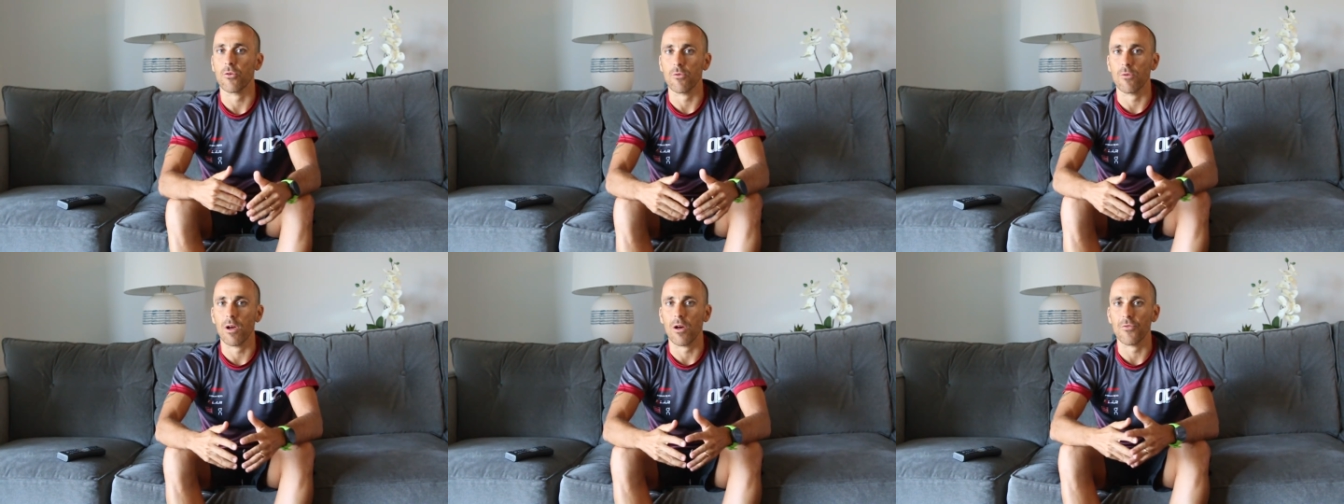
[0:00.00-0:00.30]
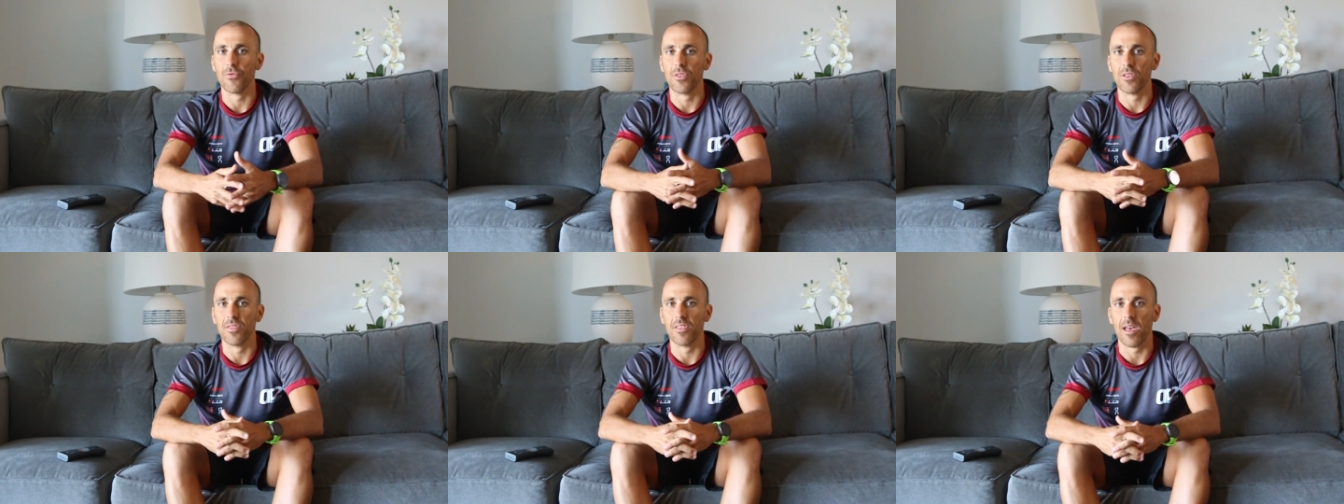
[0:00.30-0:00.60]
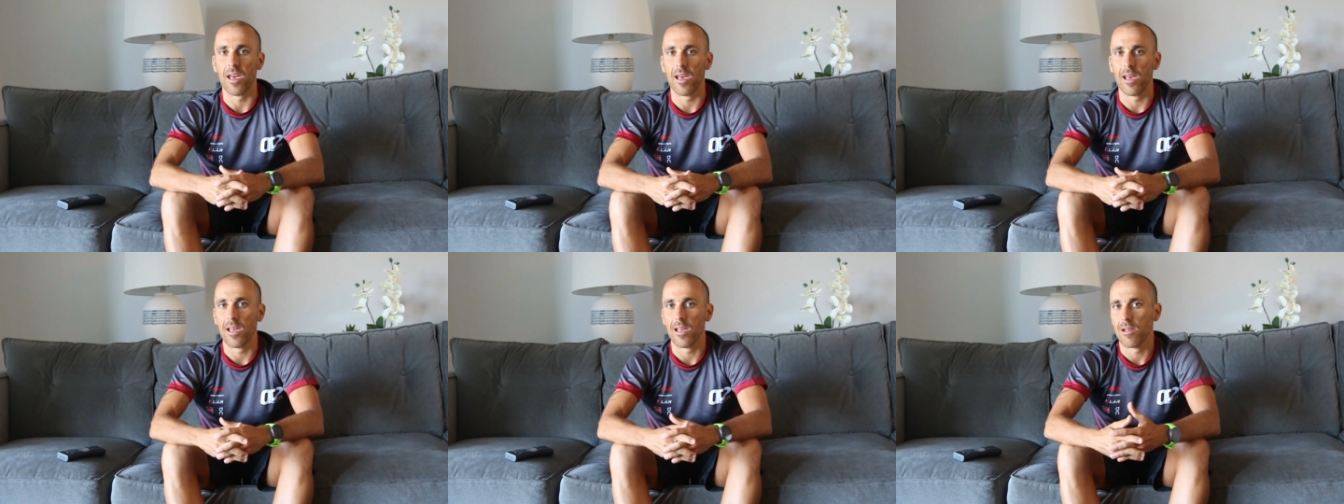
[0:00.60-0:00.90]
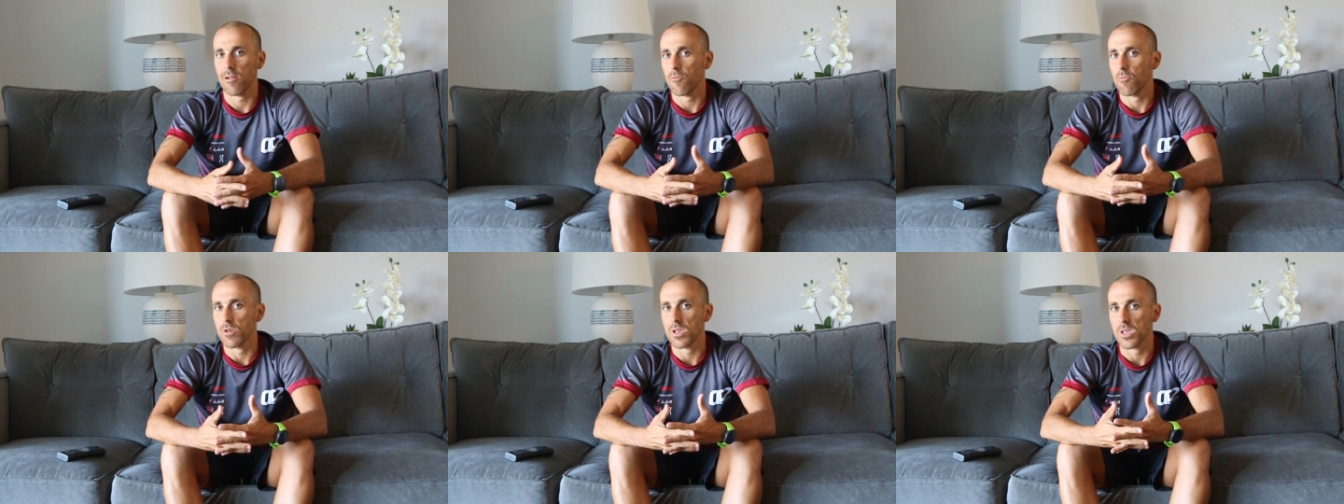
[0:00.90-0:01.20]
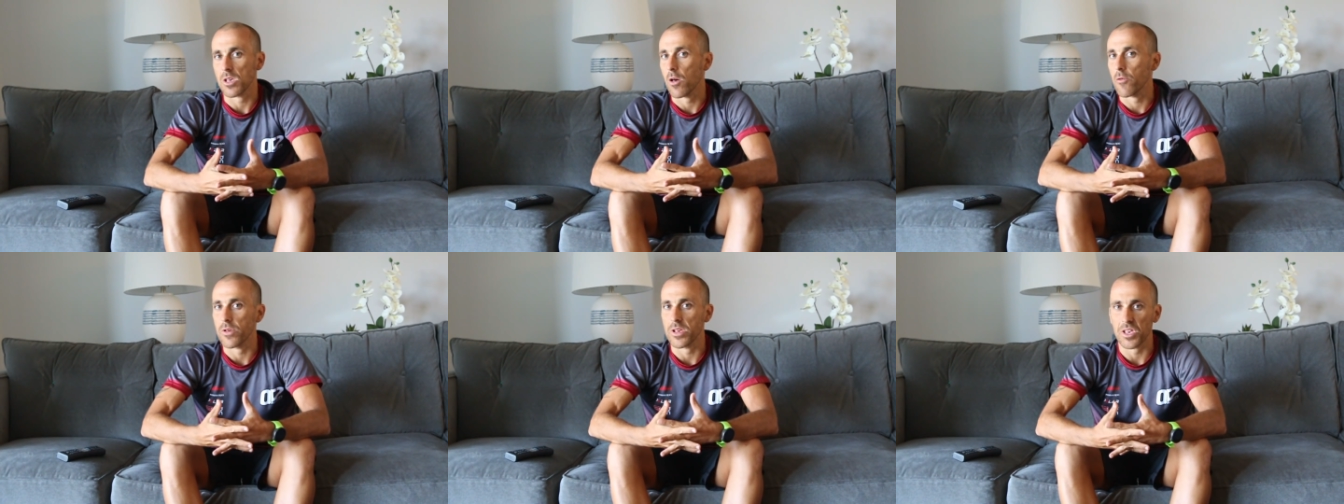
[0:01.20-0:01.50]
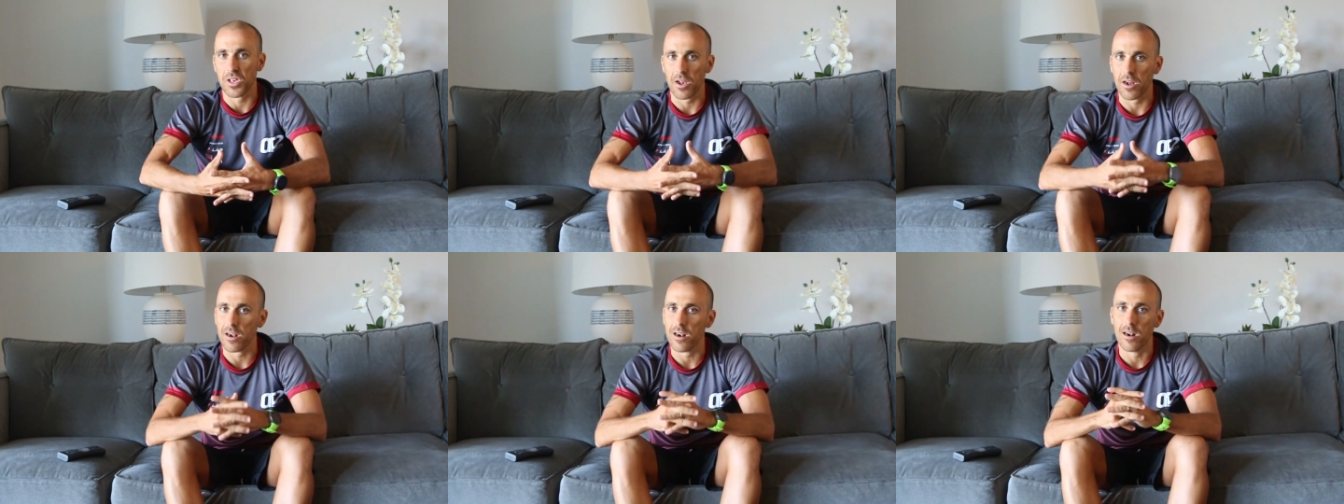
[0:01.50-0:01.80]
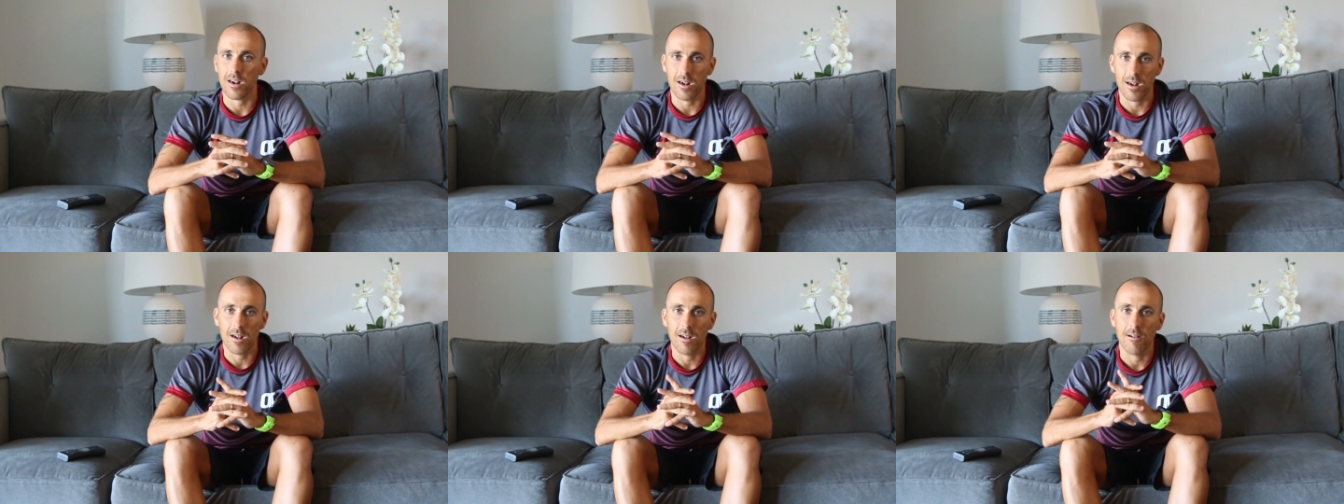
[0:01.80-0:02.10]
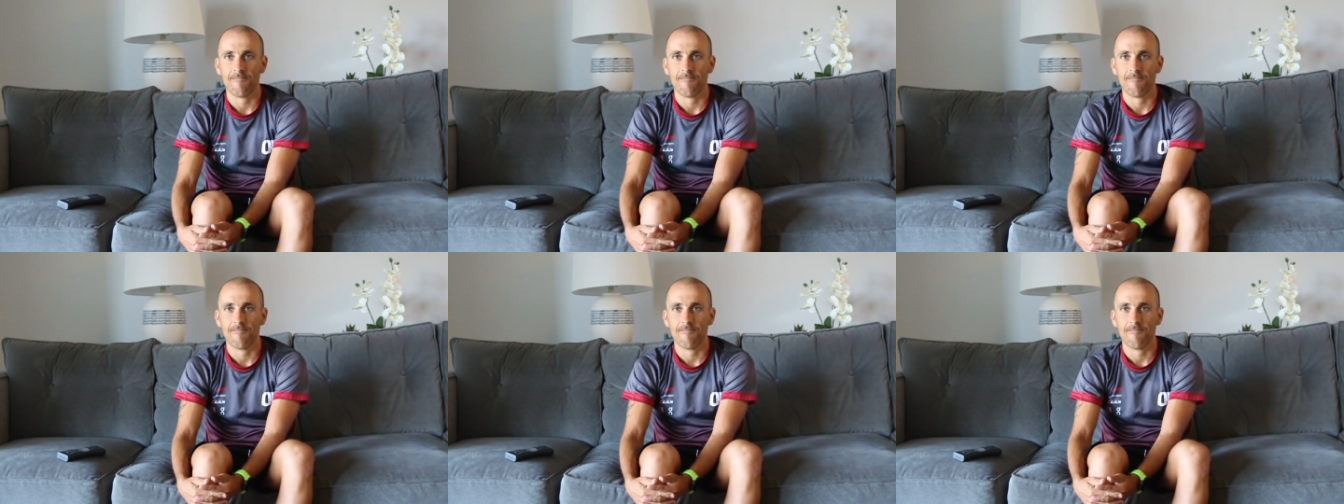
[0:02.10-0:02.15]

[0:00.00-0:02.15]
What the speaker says: throughout the day was always there.